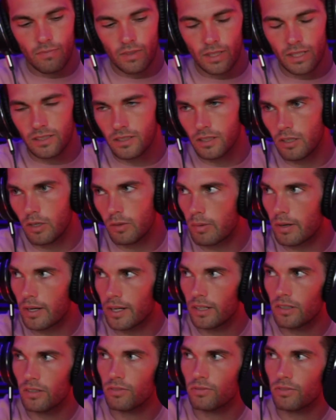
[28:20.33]
it's a
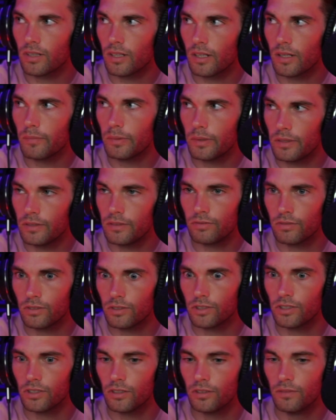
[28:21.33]
no-brainer for companies, for
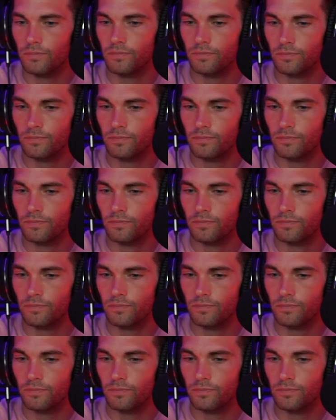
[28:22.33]
sure.